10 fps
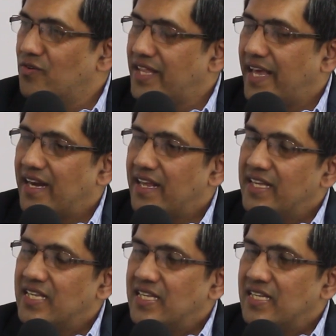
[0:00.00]
over there.
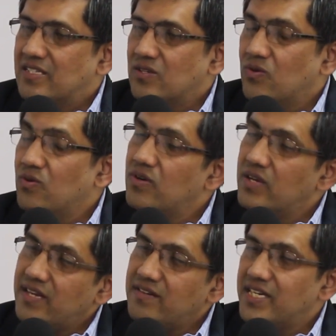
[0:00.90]
So
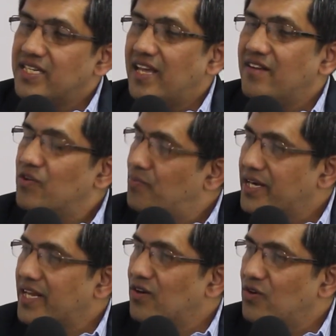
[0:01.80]
in retail, we're
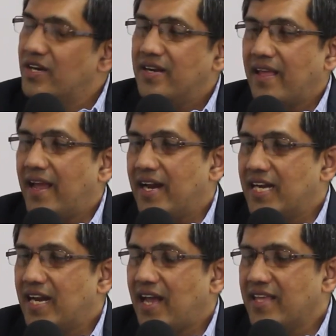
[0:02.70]
pretty good.
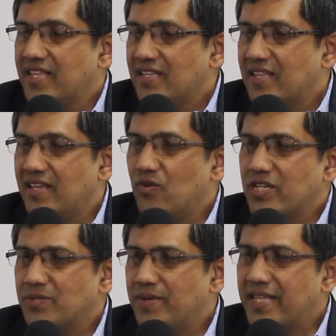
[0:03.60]
And I think the
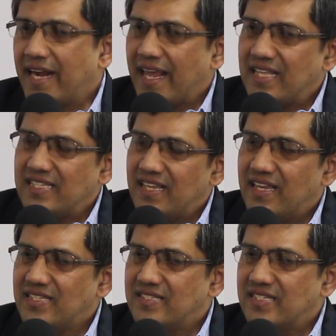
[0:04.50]
USP that I can
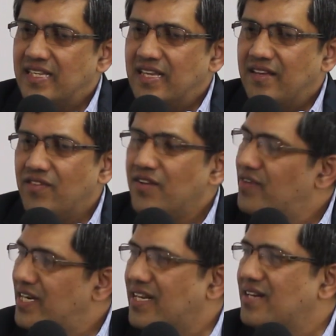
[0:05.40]
say is we
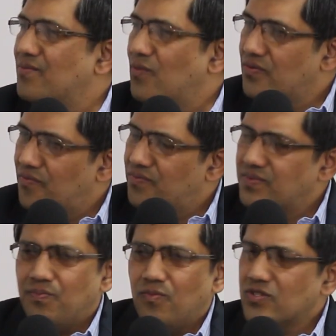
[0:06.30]
have retained
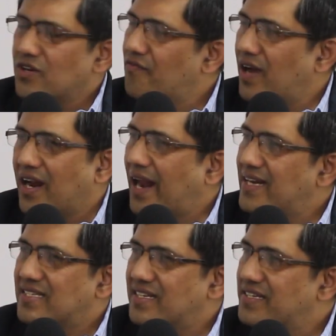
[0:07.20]
most of our
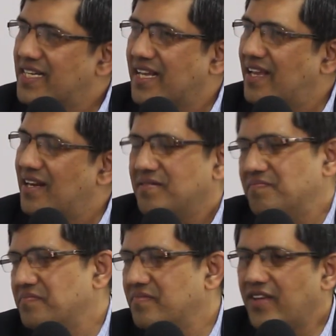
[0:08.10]
clients in retail.
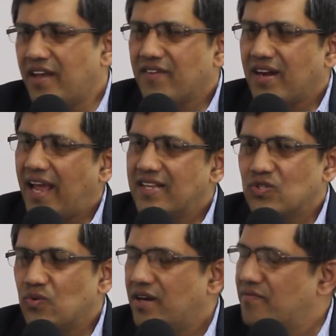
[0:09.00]
We have
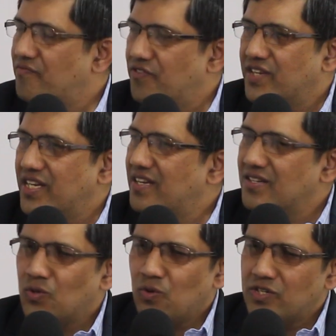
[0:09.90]
clients who are 15
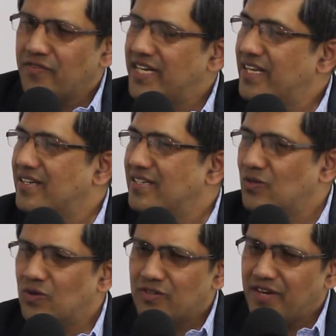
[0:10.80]
years old, 20
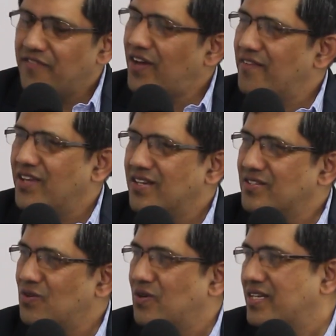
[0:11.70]
years old, 25
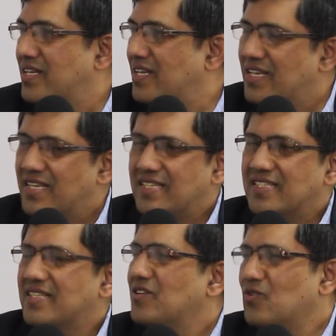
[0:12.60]
years old,
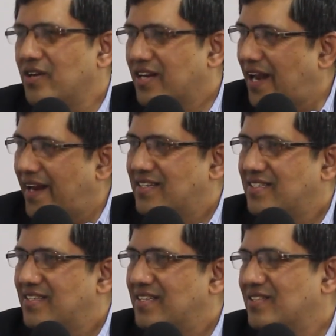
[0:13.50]
such old
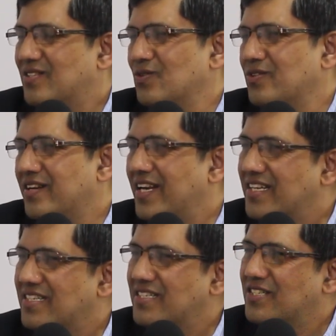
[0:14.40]
clients. Okay. So the
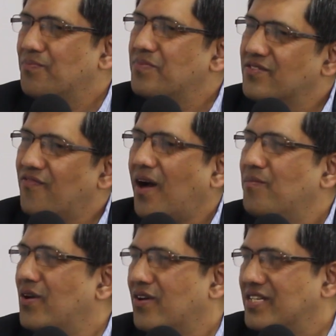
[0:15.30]
relationship is
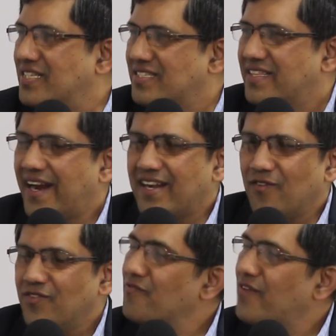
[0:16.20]
far beyond just that
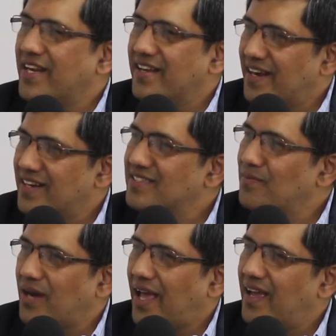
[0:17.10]
of a vendor and a
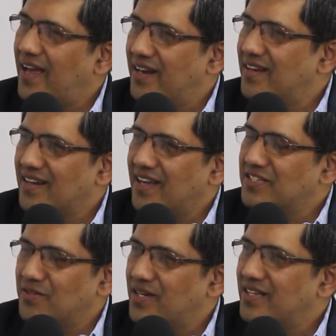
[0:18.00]
supplier and a
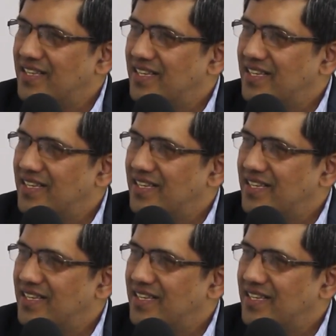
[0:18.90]
customer.